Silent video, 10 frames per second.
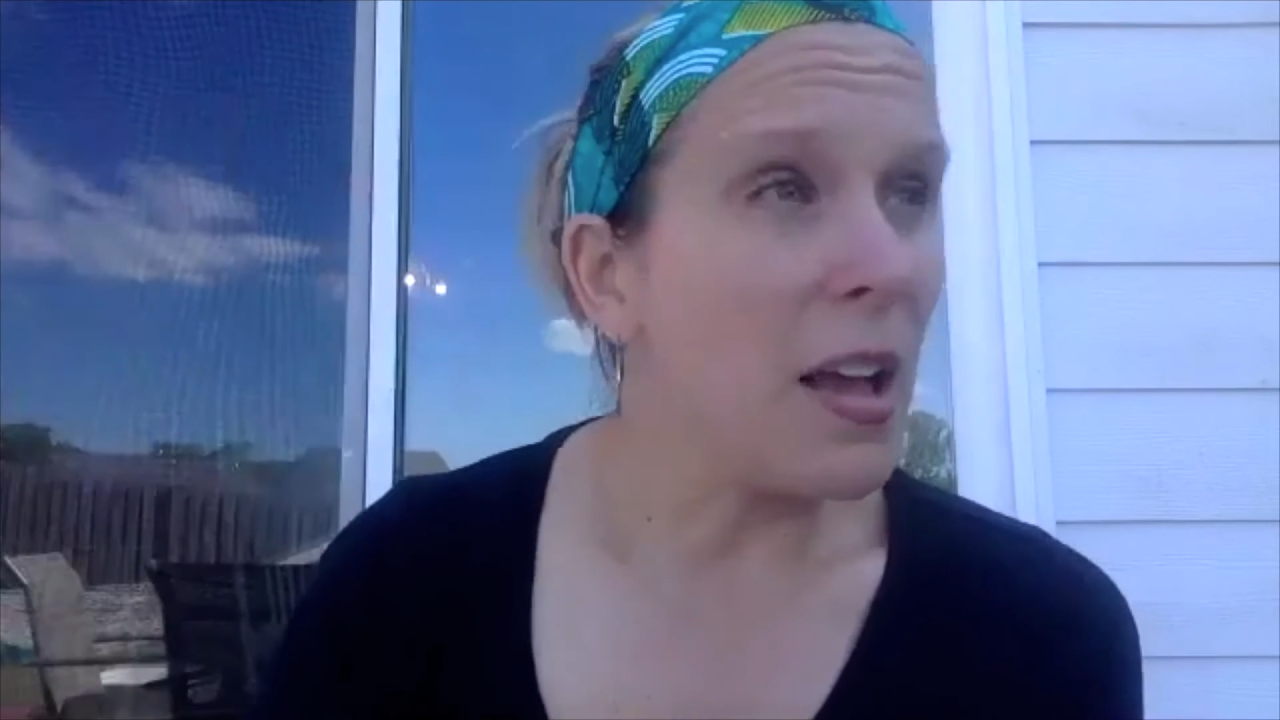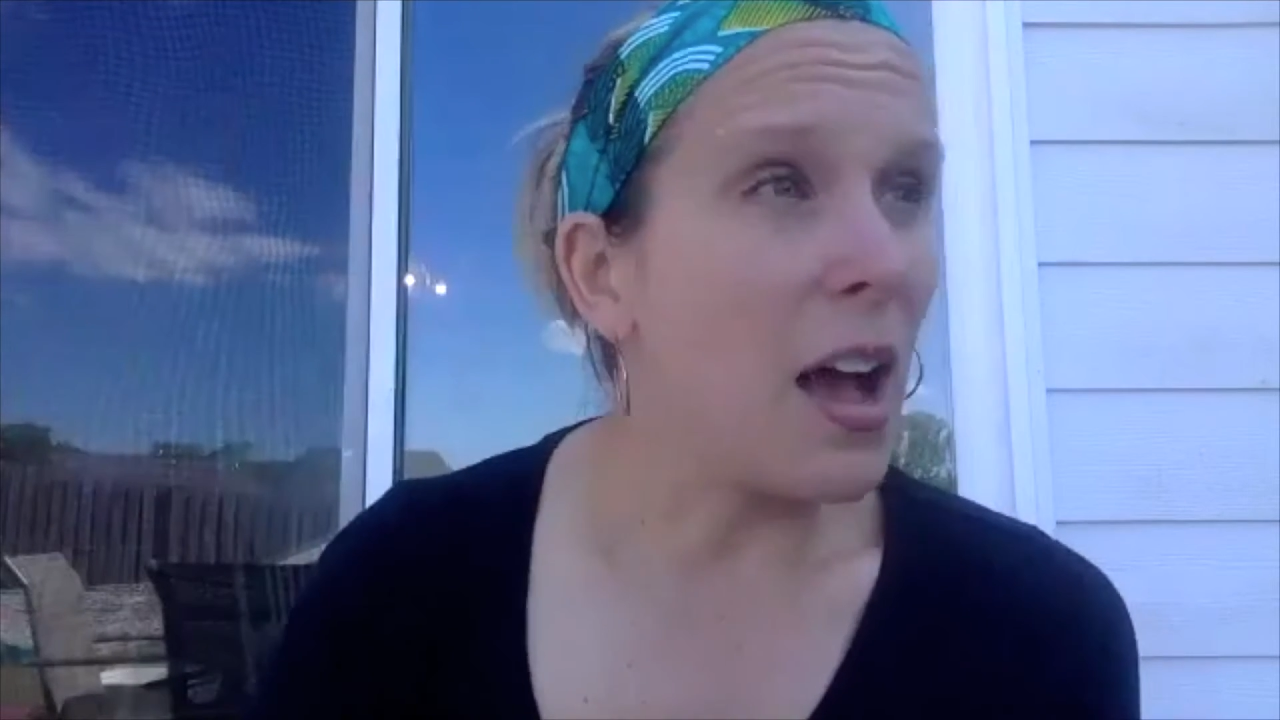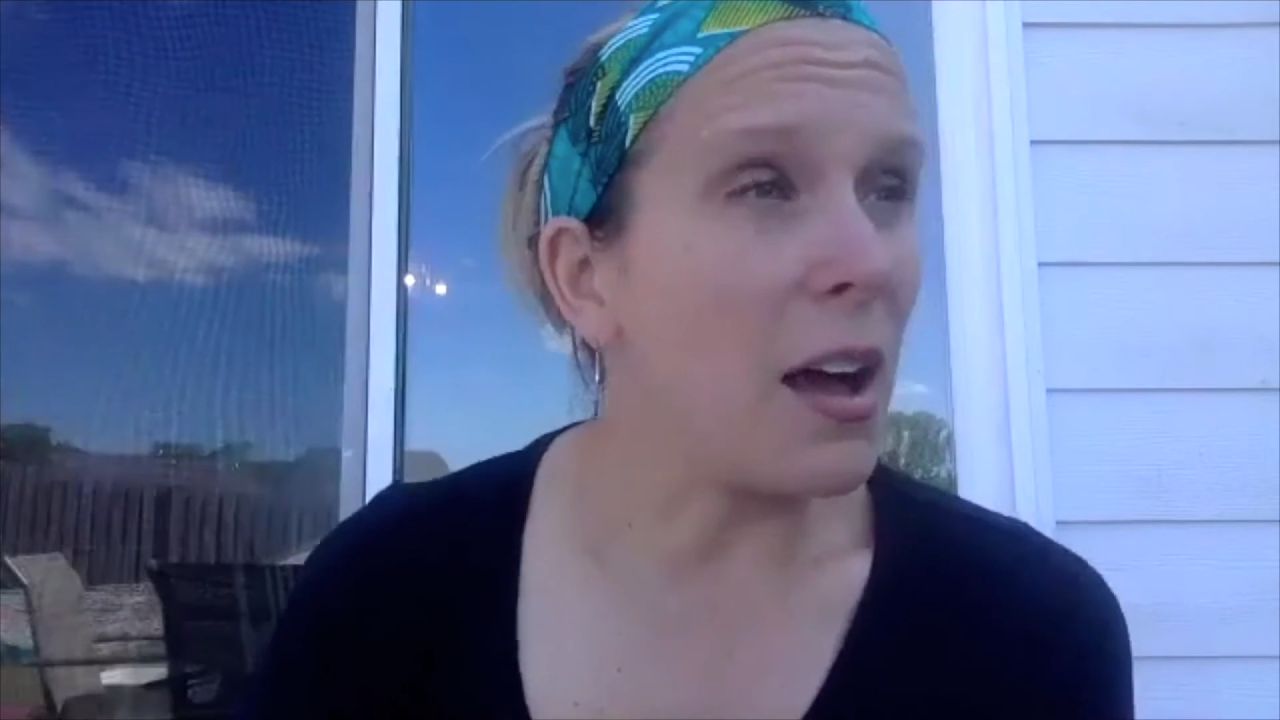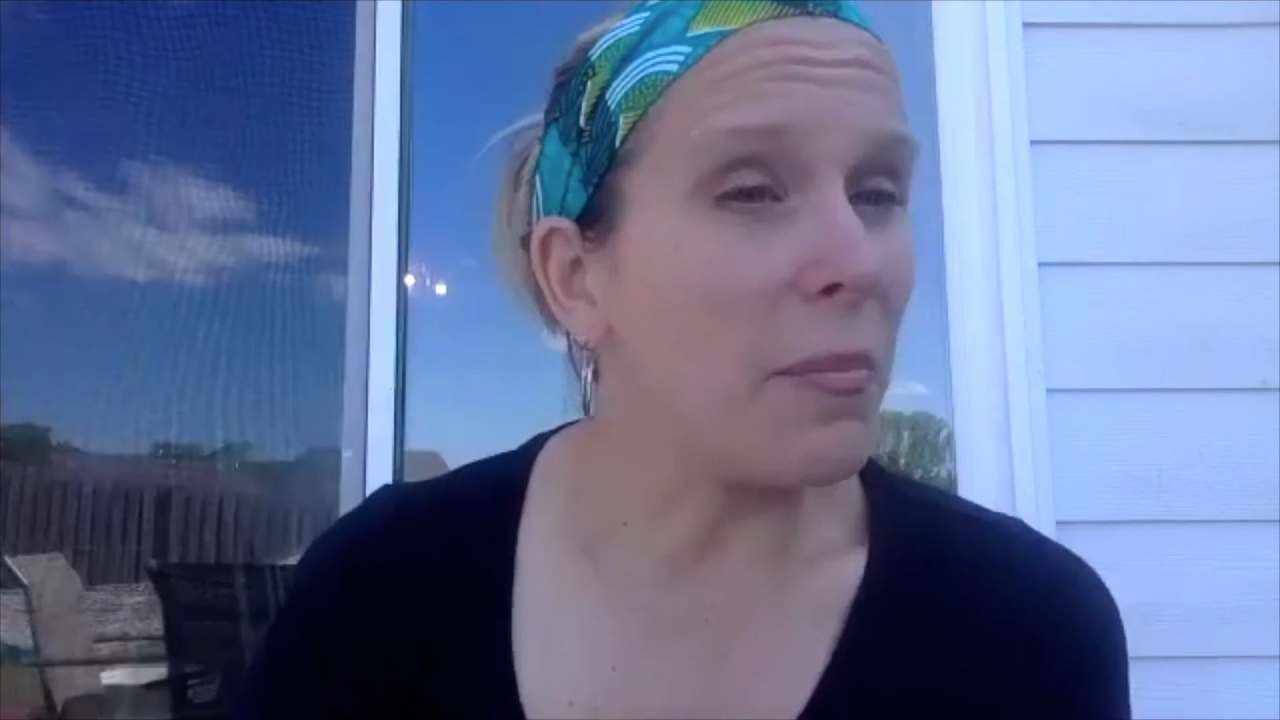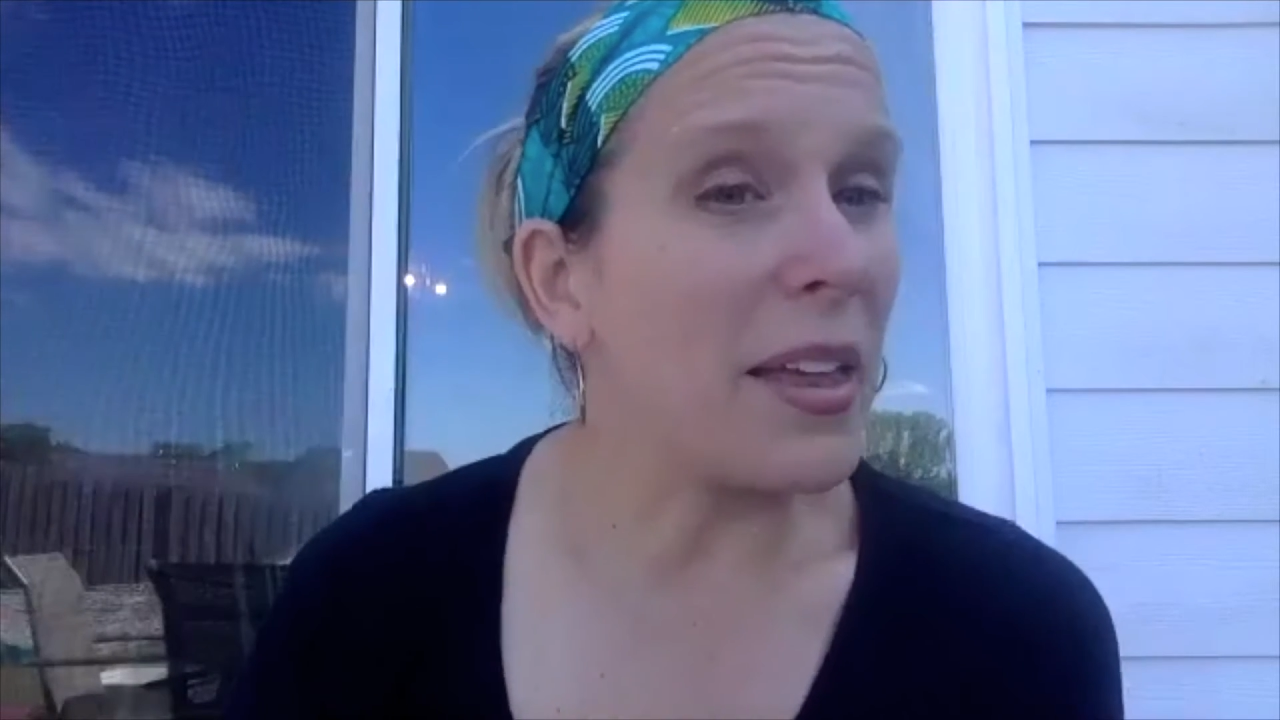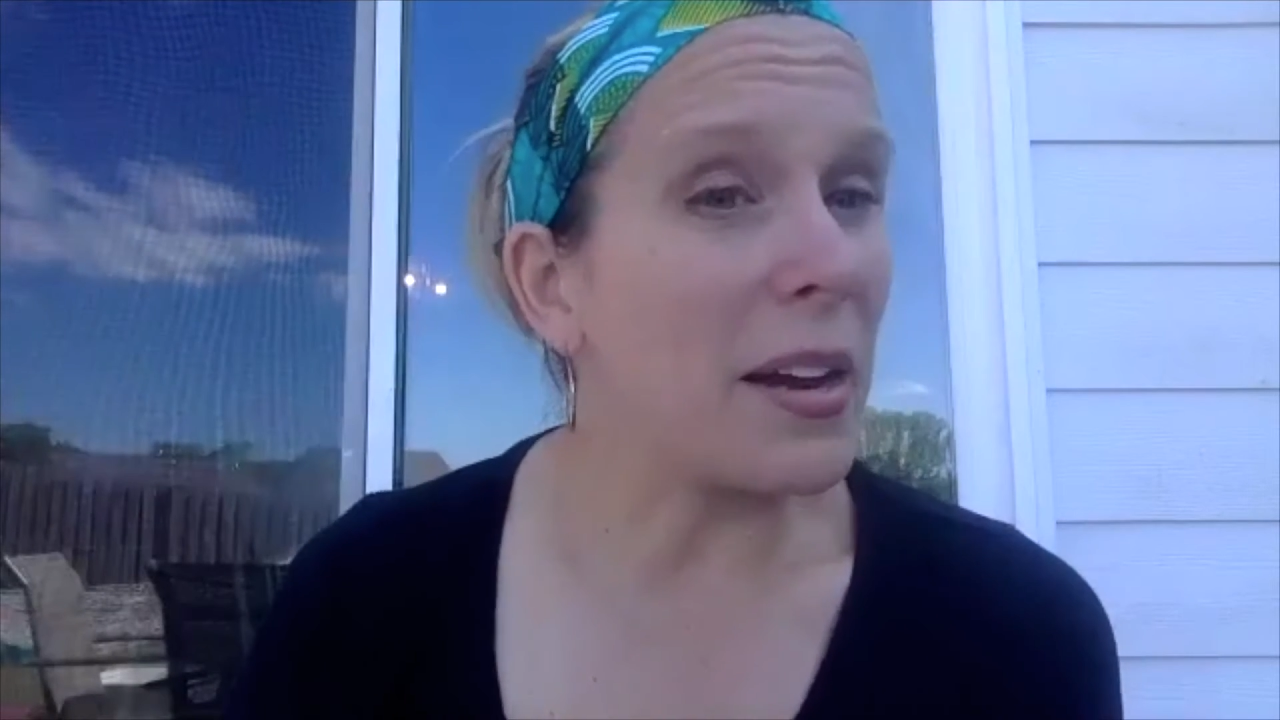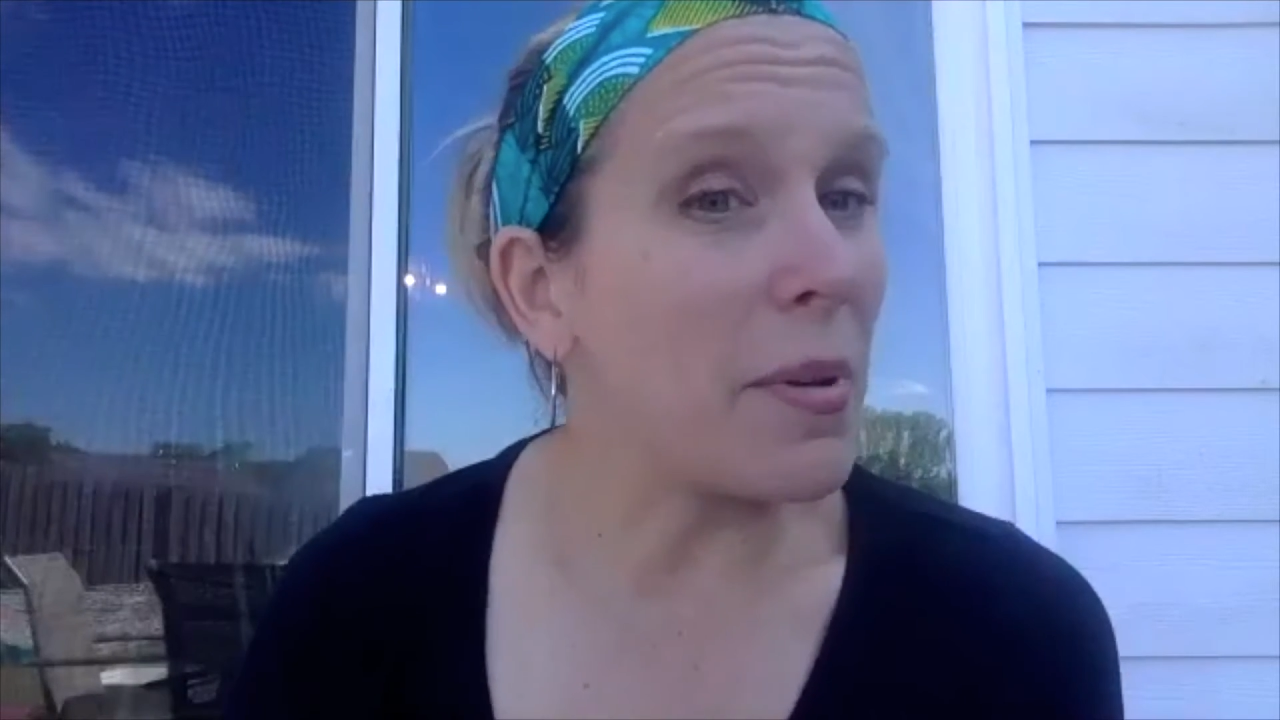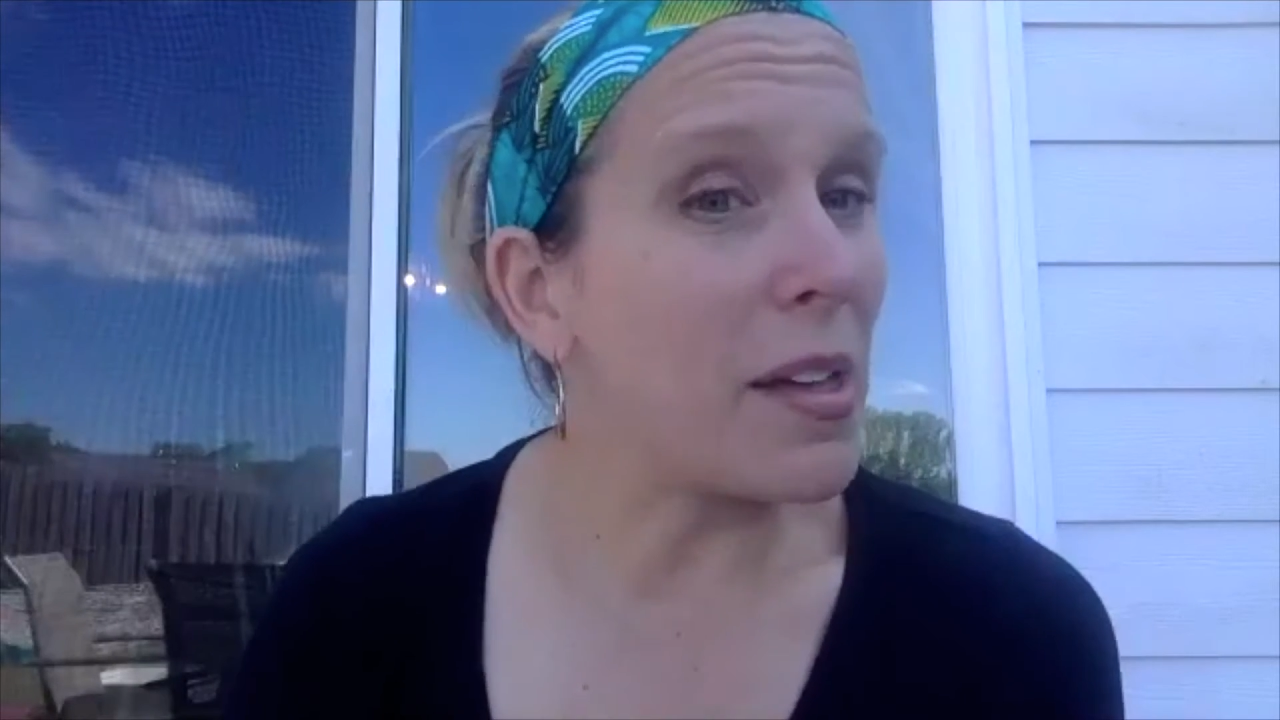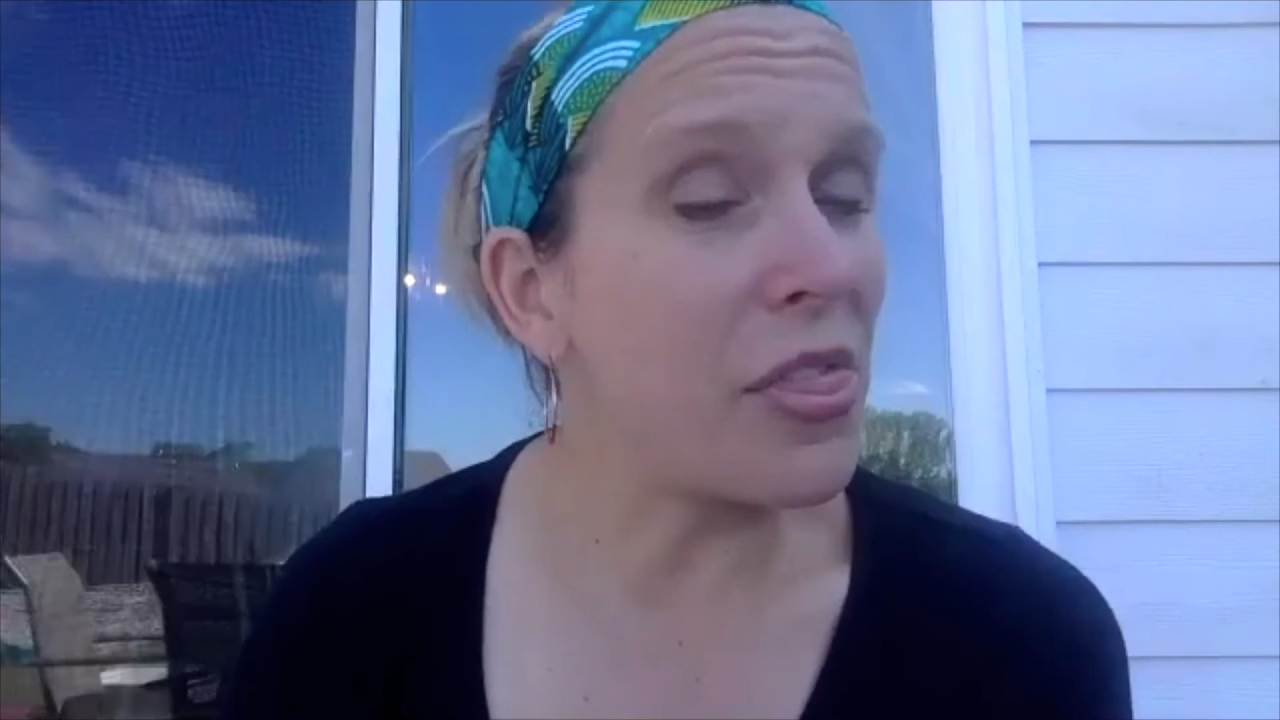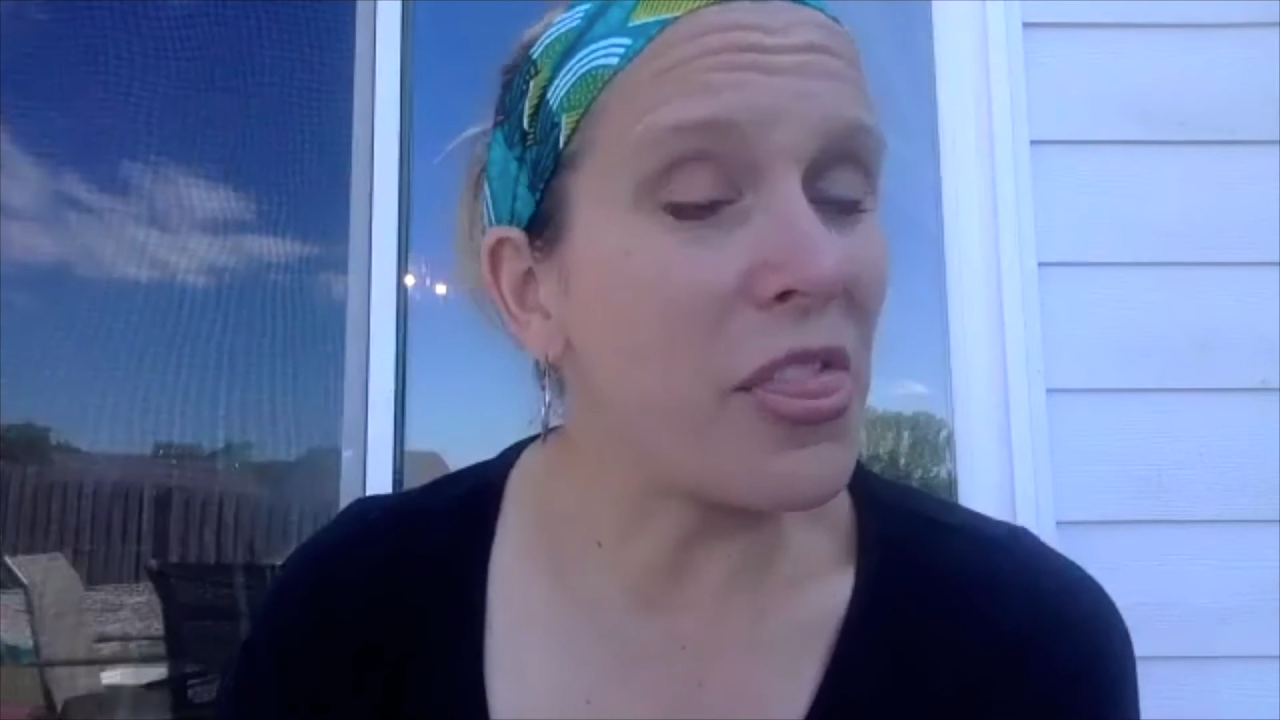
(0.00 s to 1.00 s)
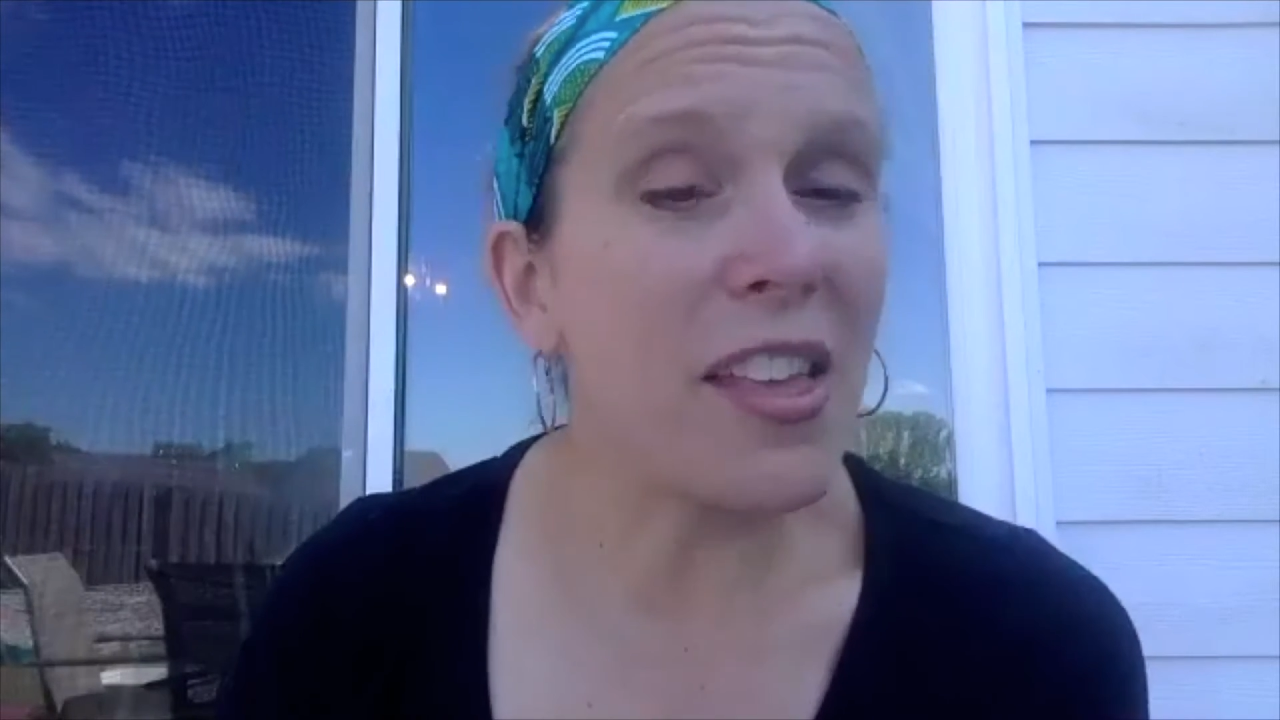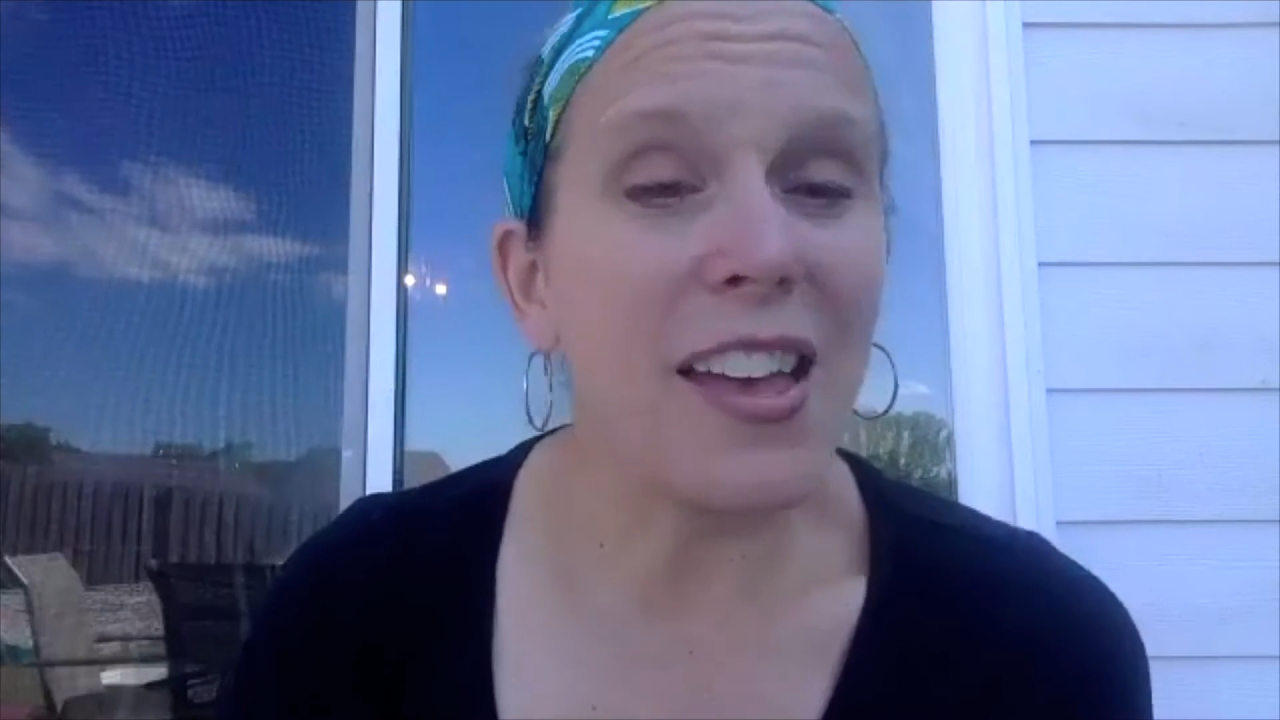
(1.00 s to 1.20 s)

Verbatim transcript: um, in a month.